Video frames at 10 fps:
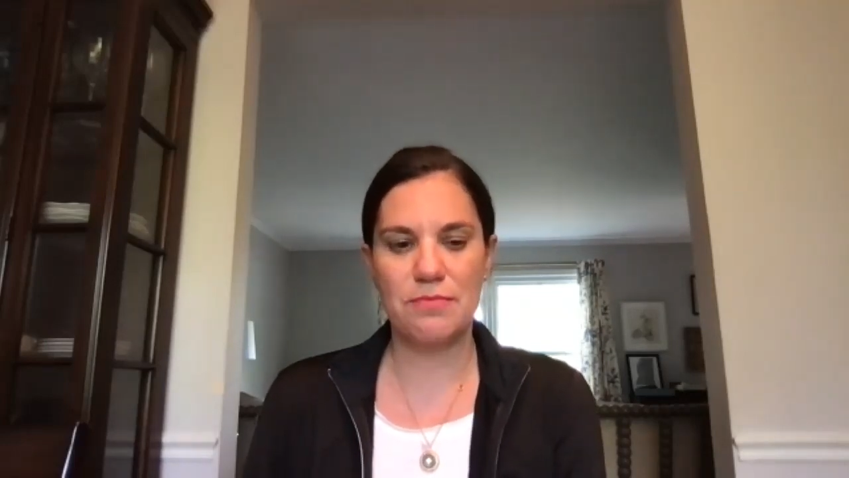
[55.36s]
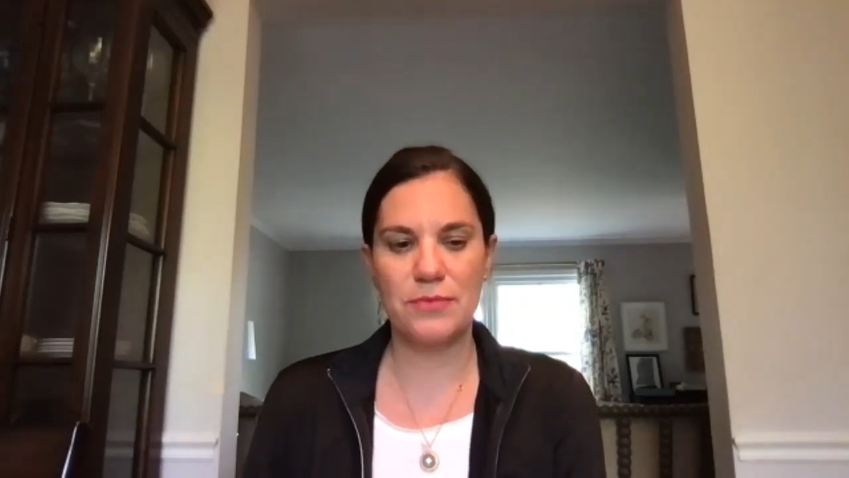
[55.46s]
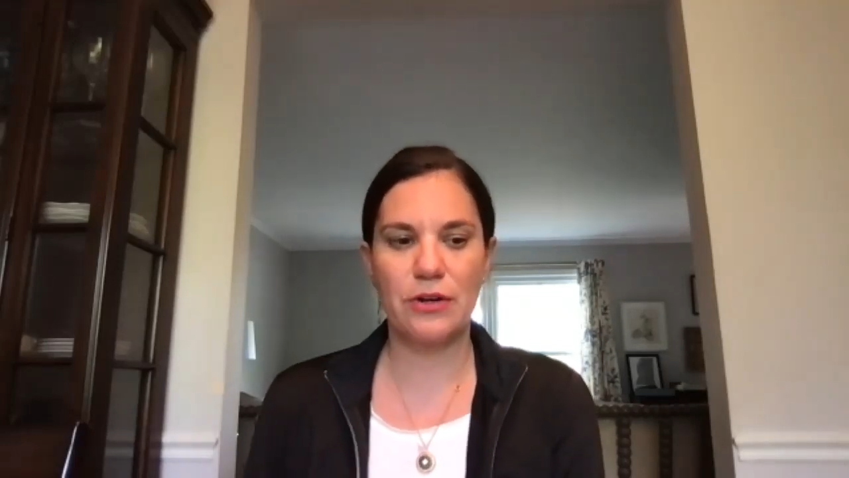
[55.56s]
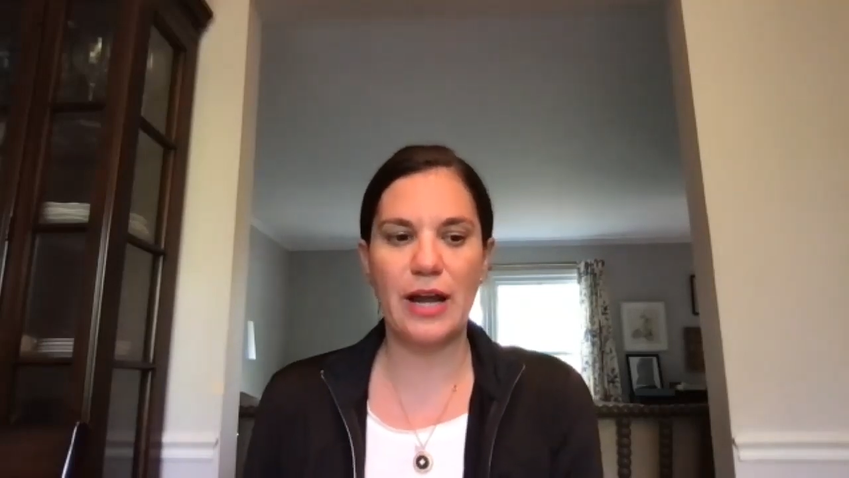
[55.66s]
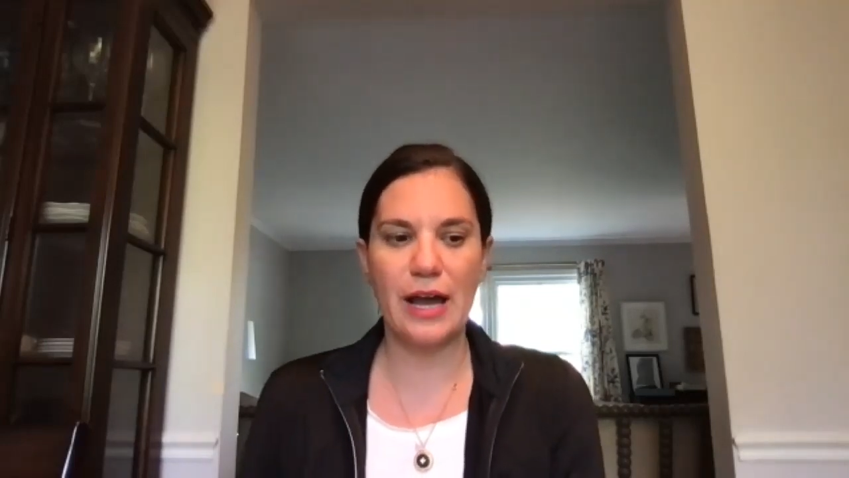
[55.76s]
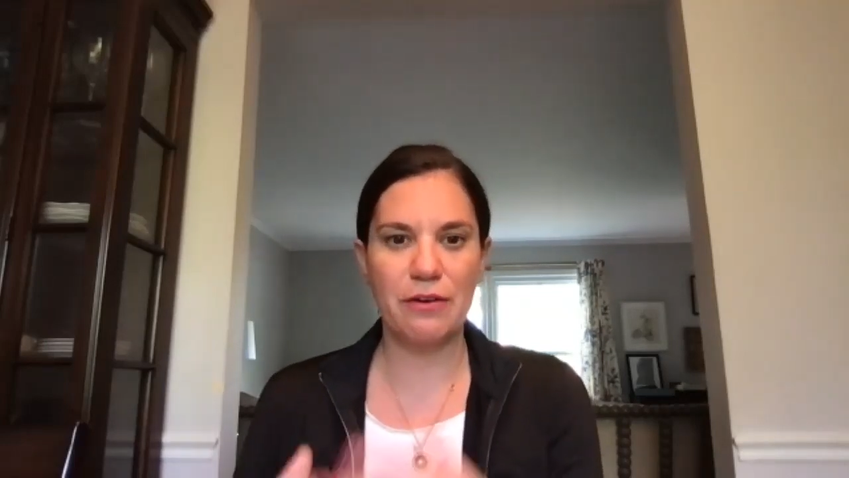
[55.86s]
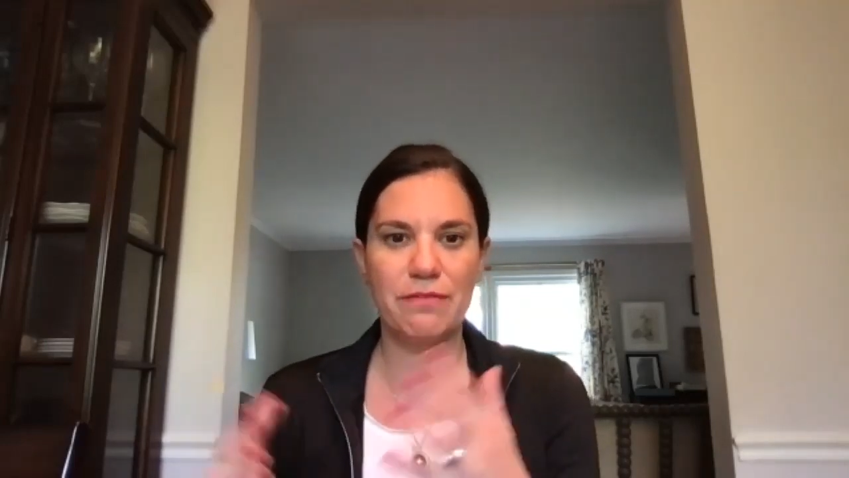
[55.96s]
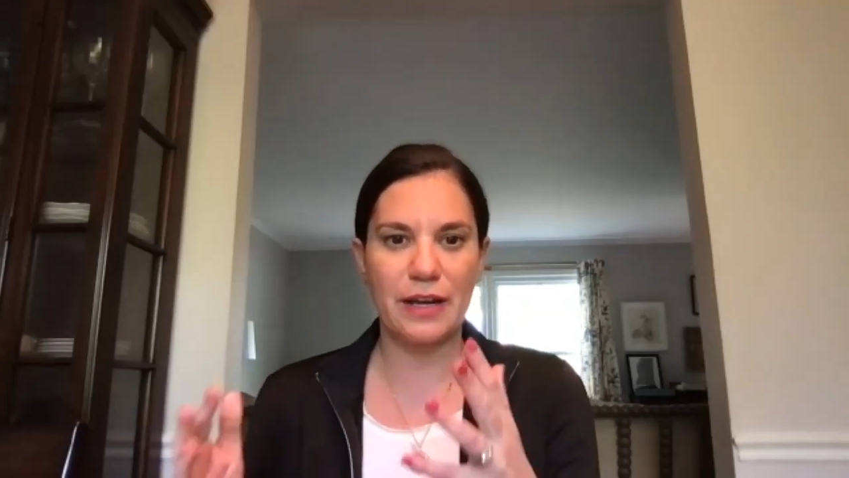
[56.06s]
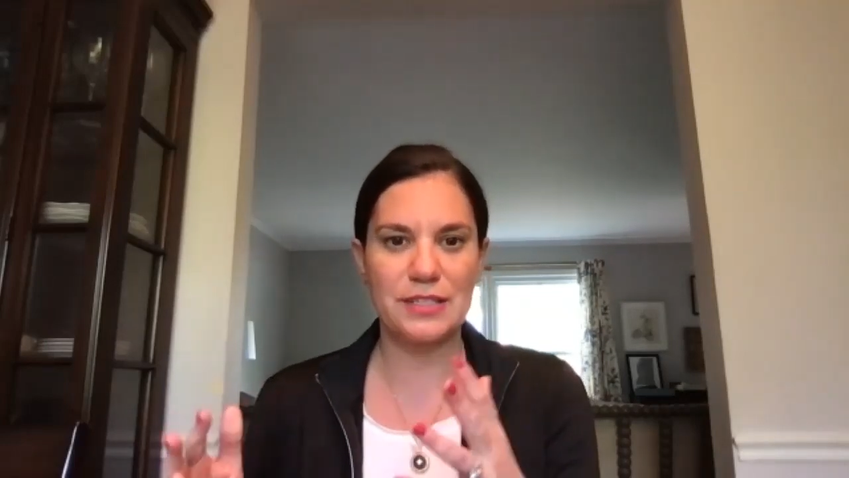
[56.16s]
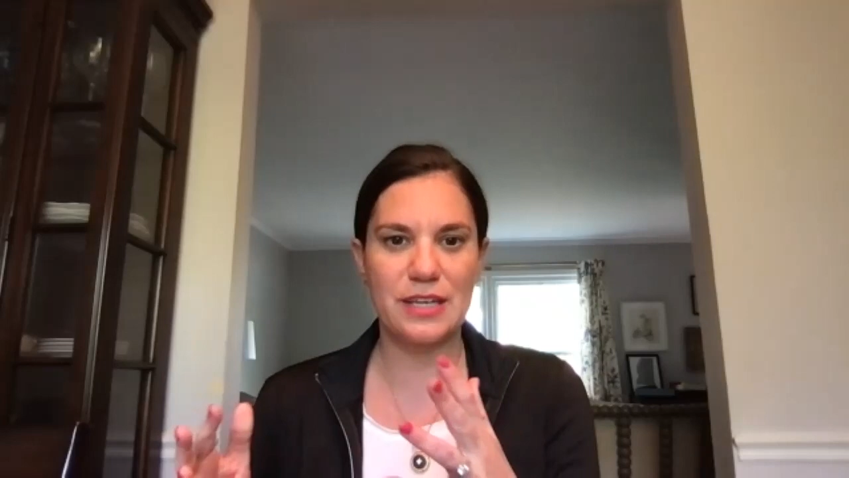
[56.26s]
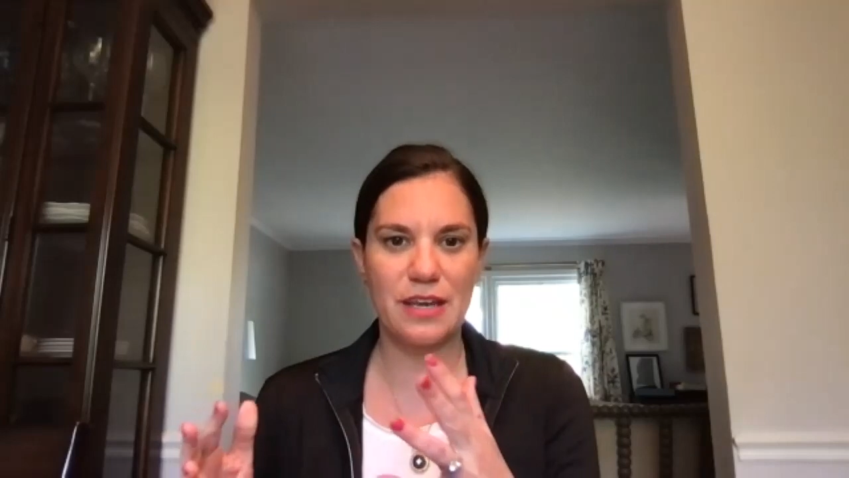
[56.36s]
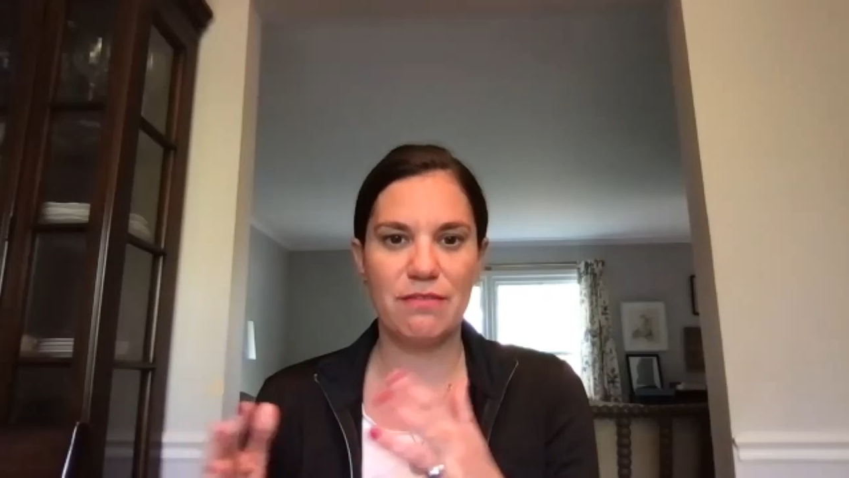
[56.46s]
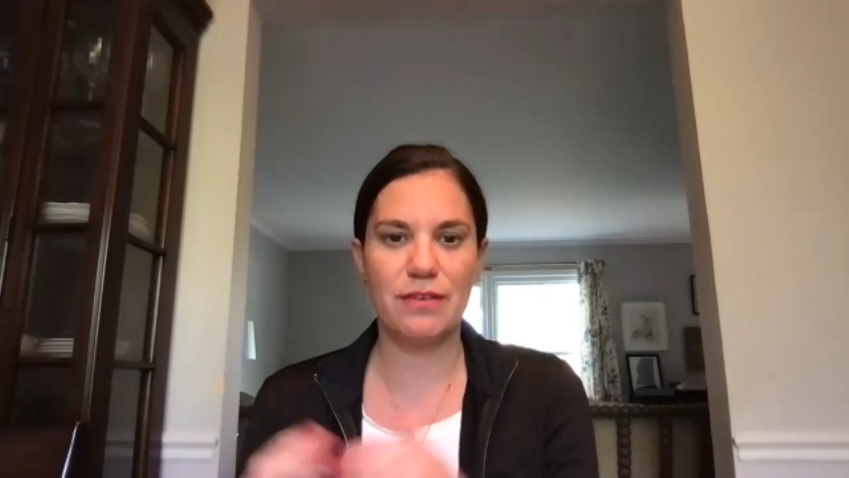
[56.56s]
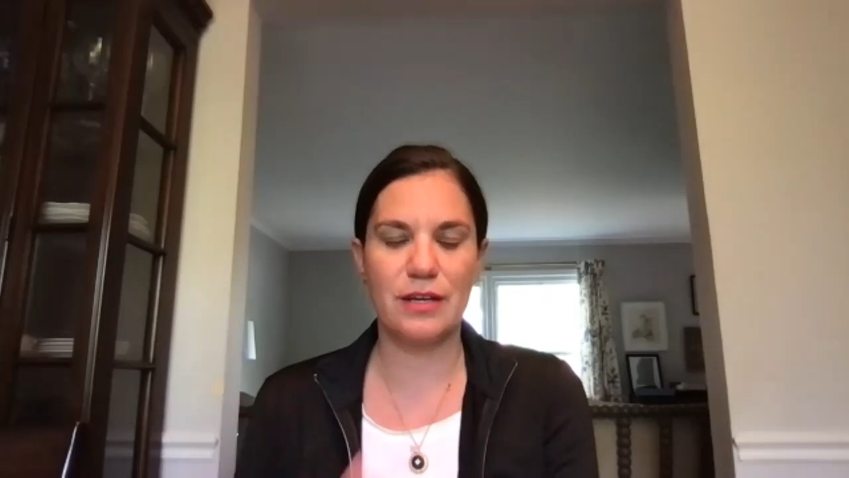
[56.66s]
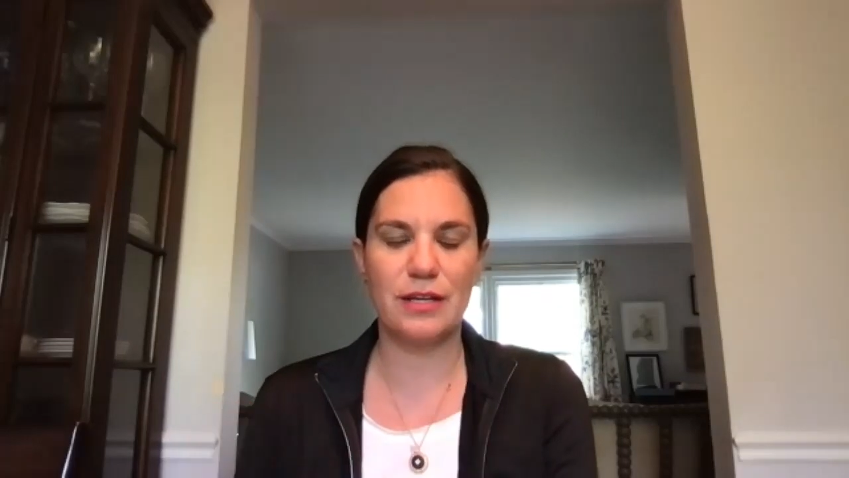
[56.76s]
or how
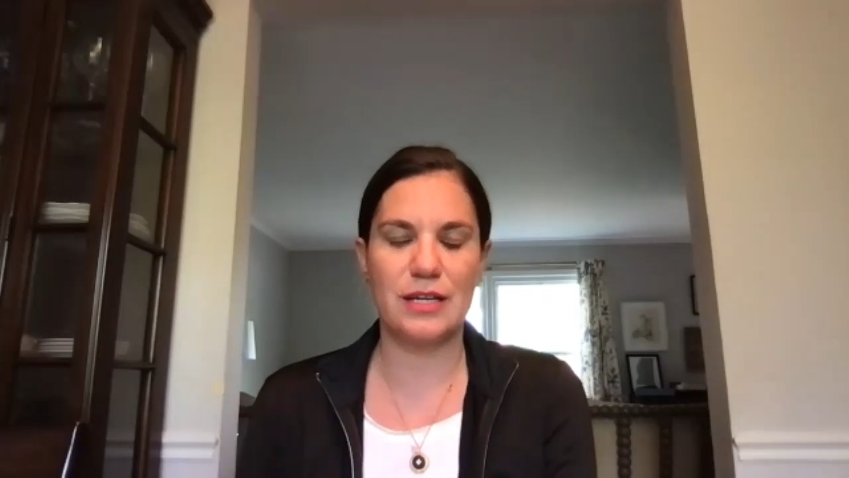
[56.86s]
effective